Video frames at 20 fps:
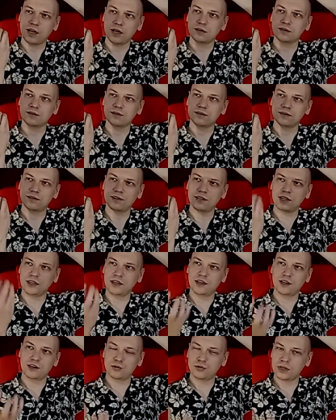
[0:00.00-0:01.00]
not
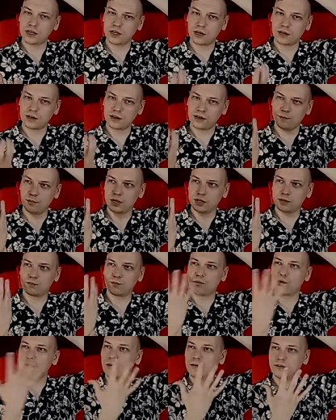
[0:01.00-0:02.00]
thinking critically,
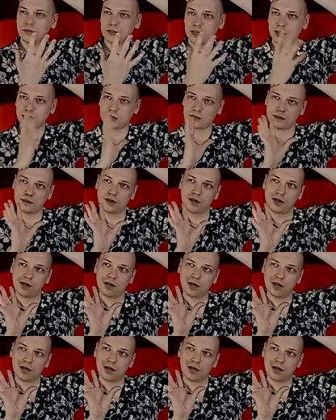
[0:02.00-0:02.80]
but more of a like a